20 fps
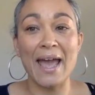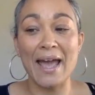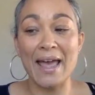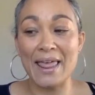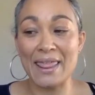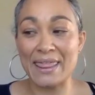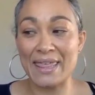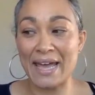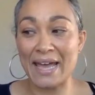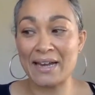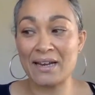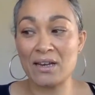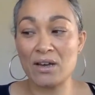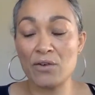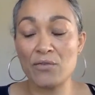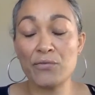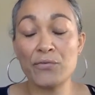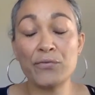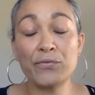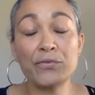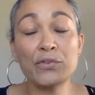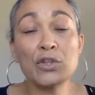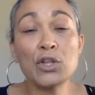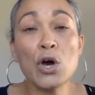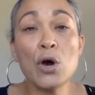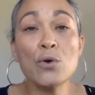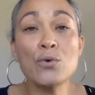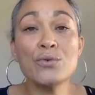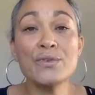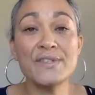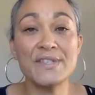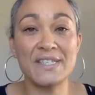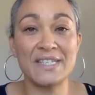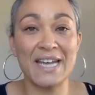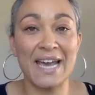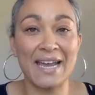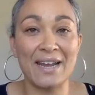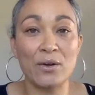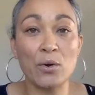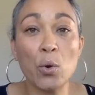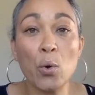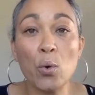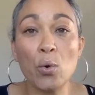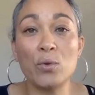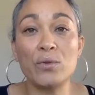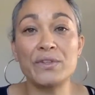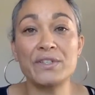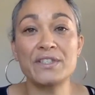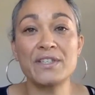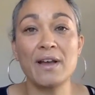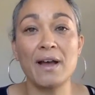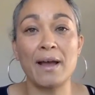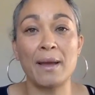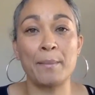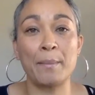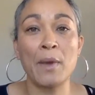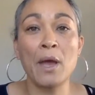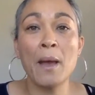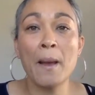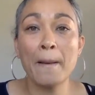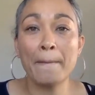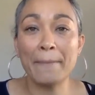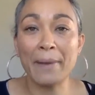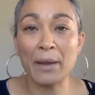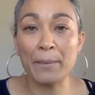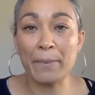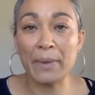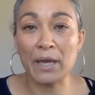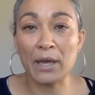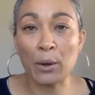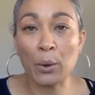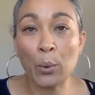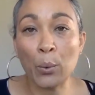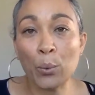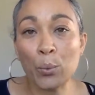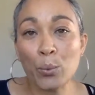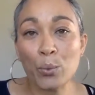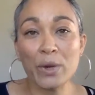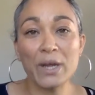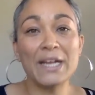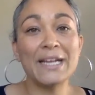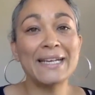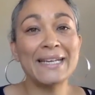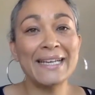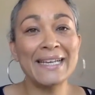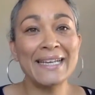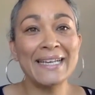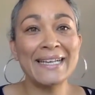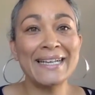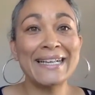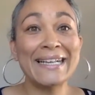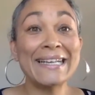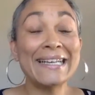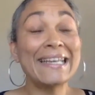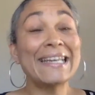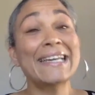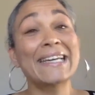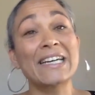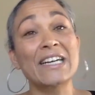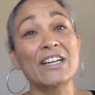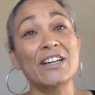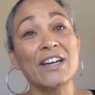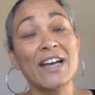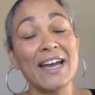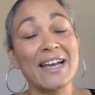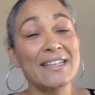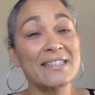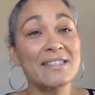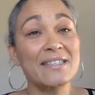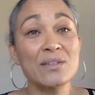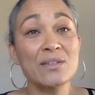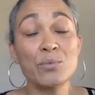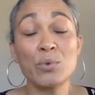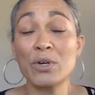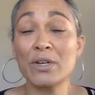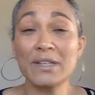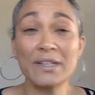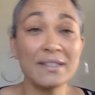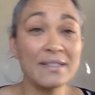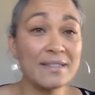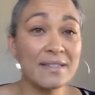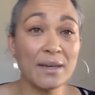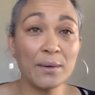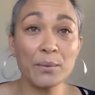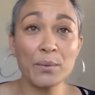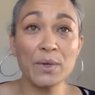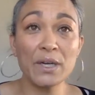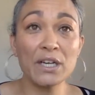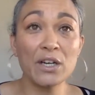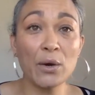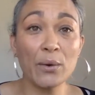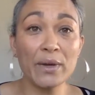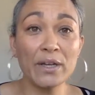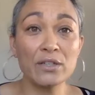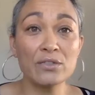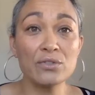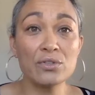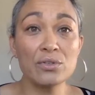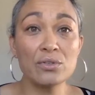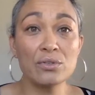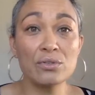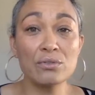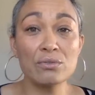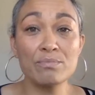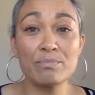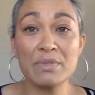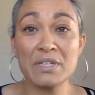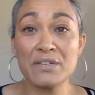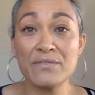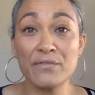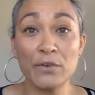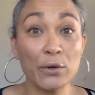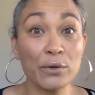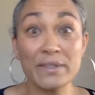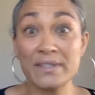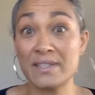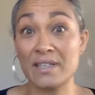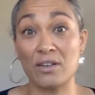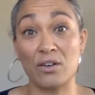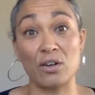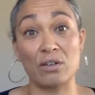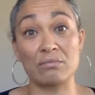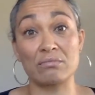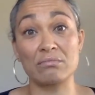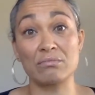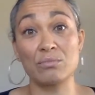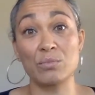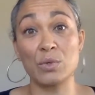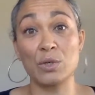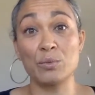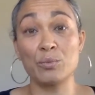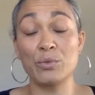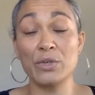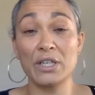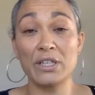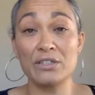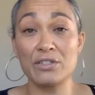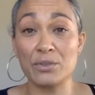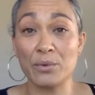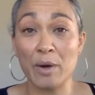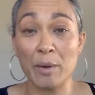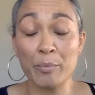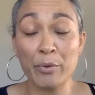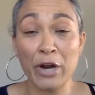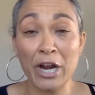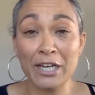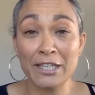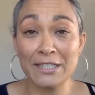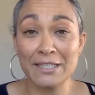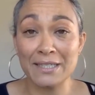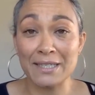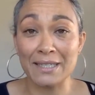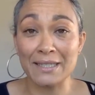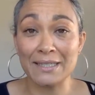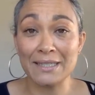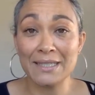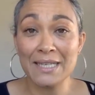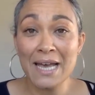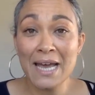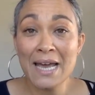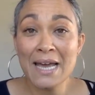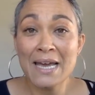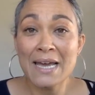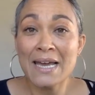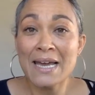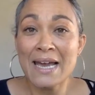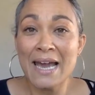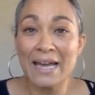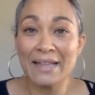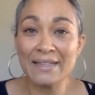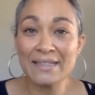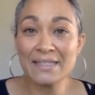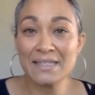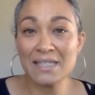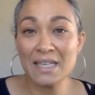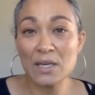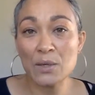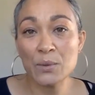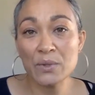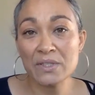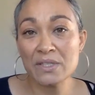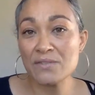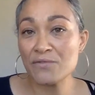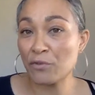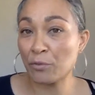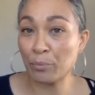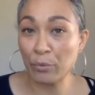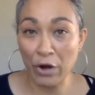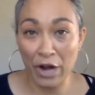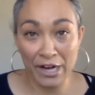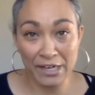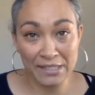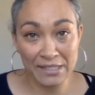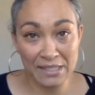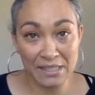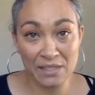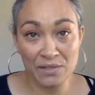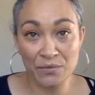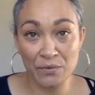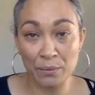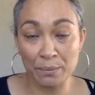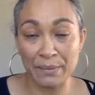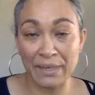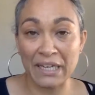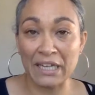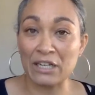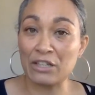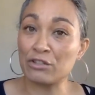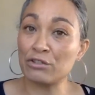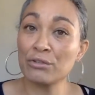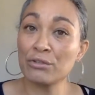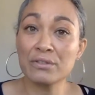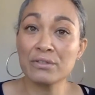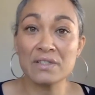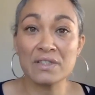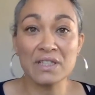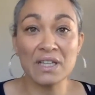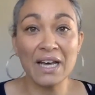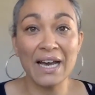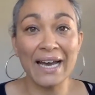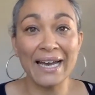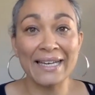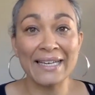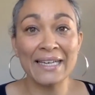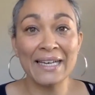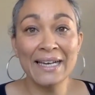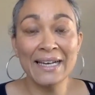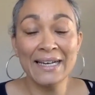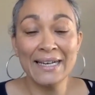that flow state all the time by being really clear as to what it is that we're going to be focusing on when we do our practices. And the sequence for practice for me looks like